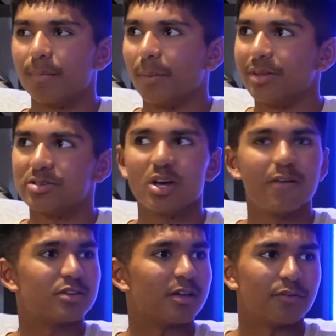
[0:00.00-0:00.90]
But with the
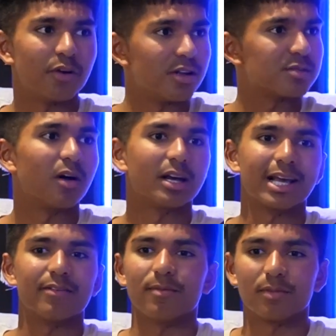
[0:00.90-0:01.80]
service that Wirtz might
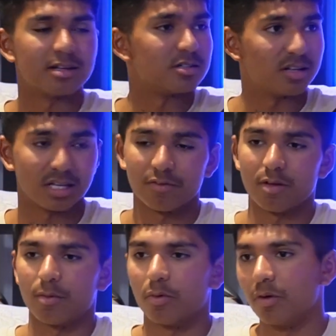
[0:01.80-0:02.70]
continue to give
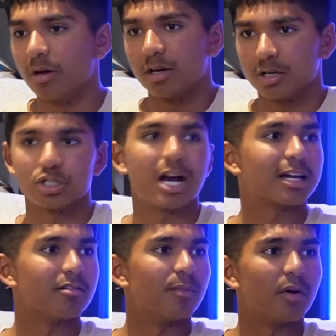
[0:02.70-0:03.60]
him, or
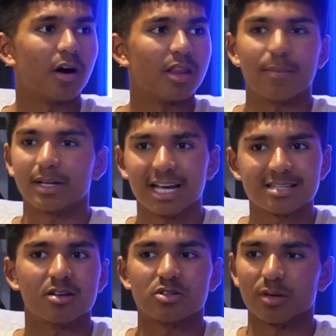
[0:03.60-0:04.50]
Xhaka in behind there,
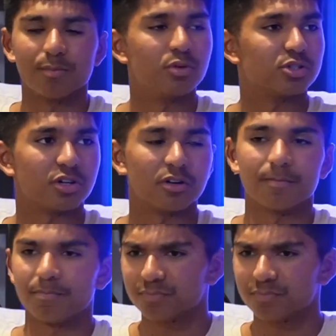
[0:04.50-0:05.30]
Palacios who can push on.